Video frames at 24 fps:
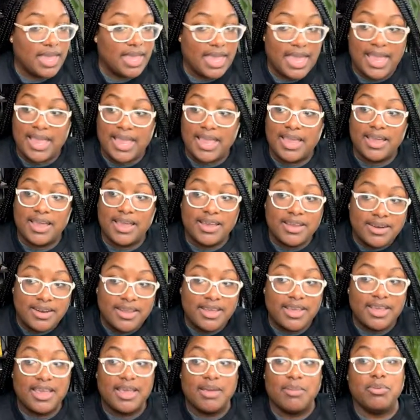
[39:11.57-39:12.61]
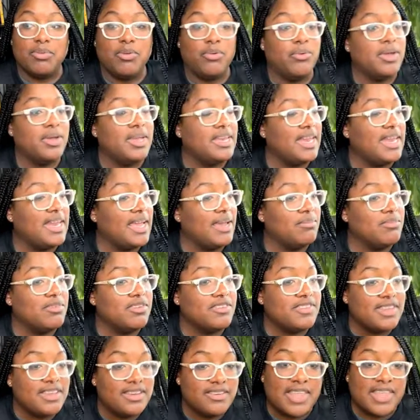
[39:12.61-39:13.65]
And employee name is
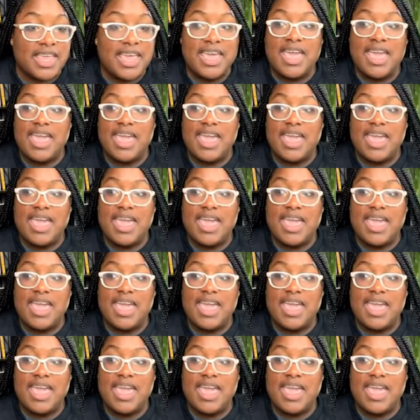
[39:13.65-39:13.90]
this.